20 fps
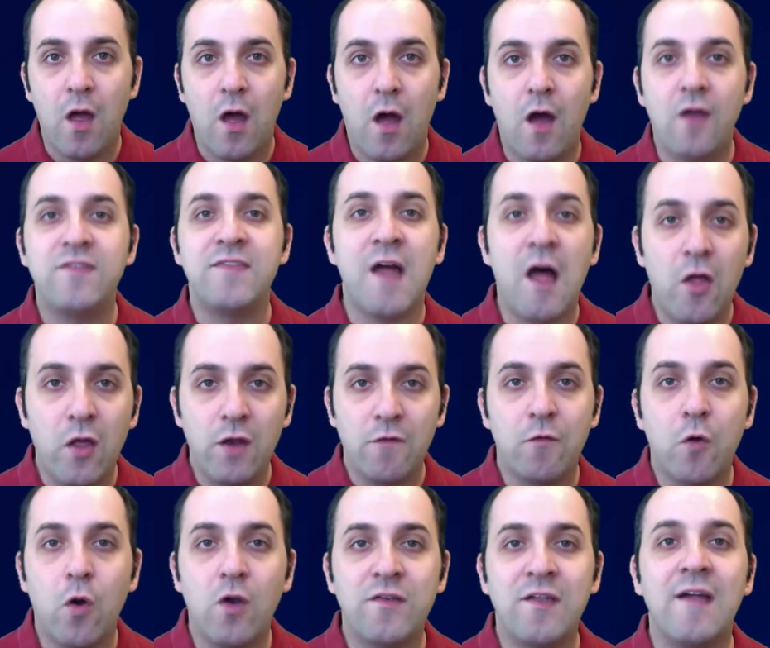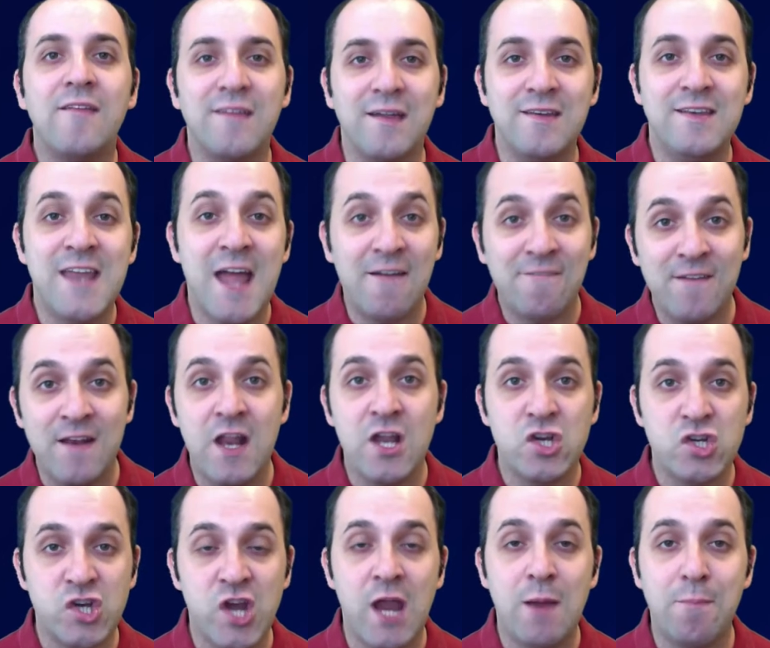A solid, of course, has a definite
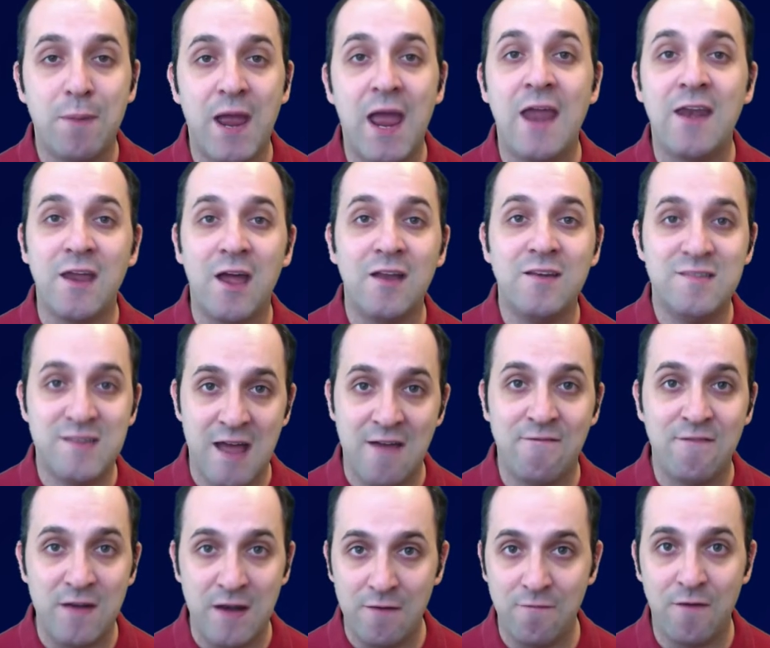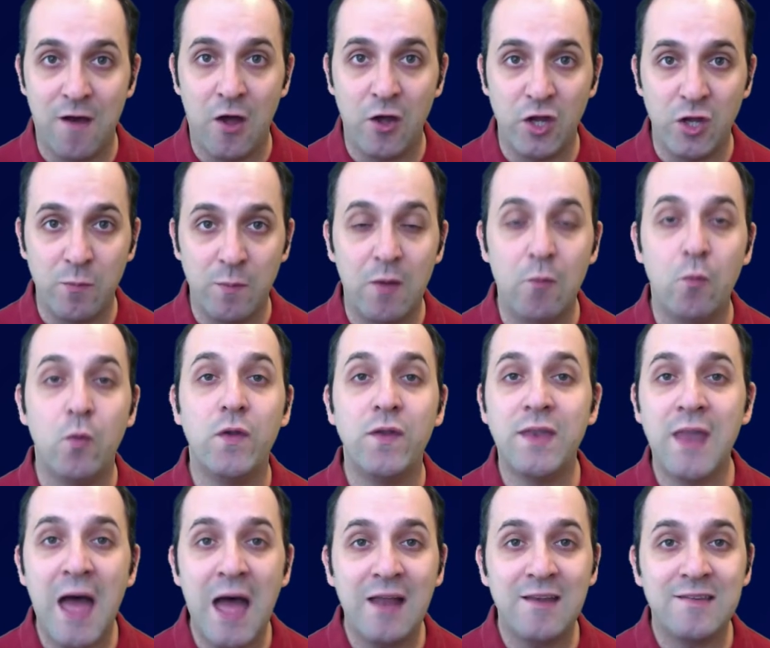shape and a definite volume. It will
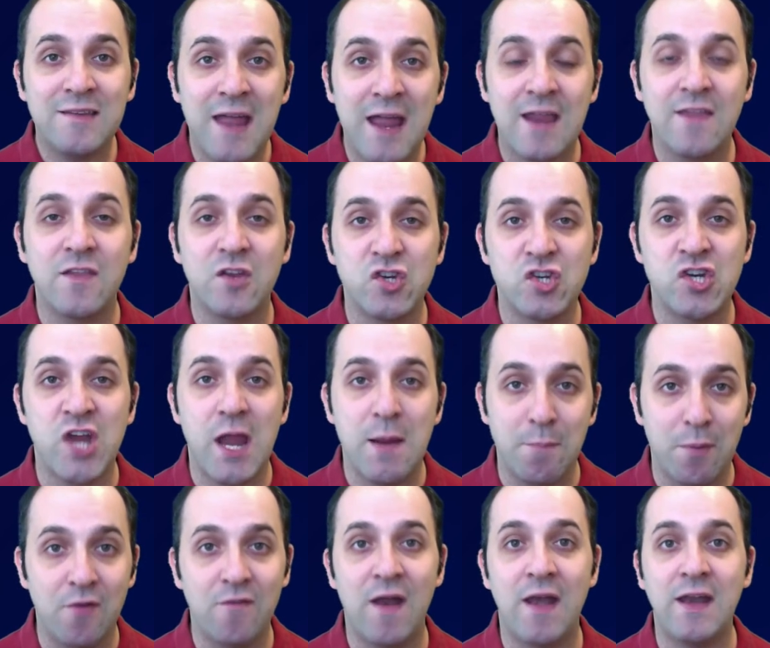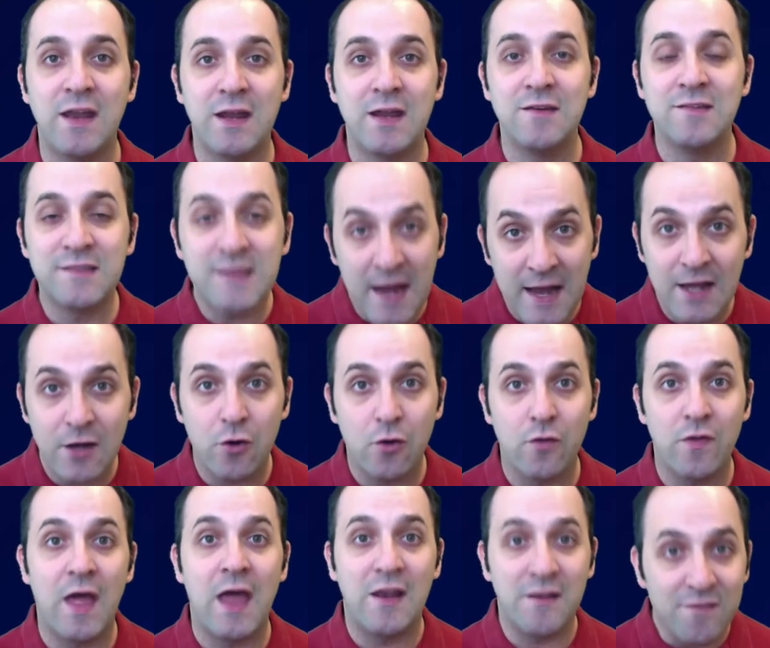not take the shape of any container
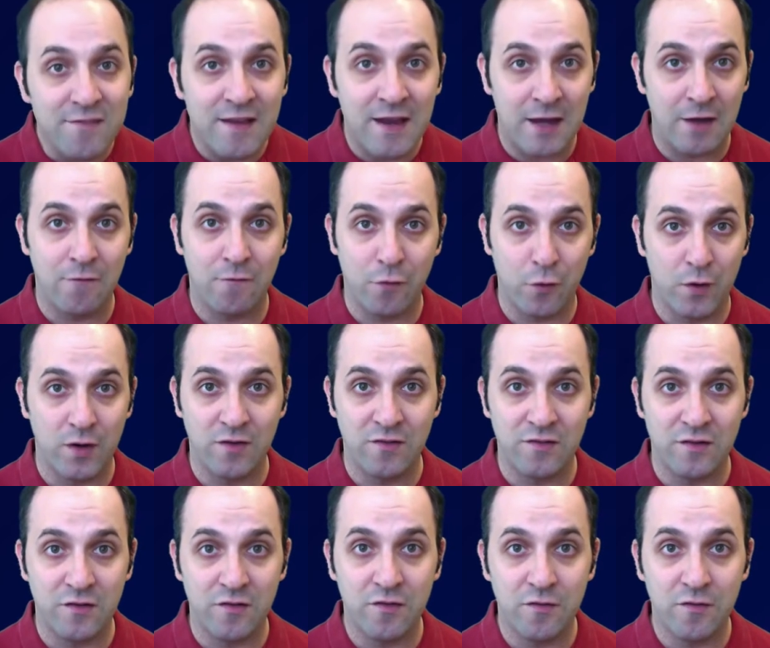that it's in, for instance.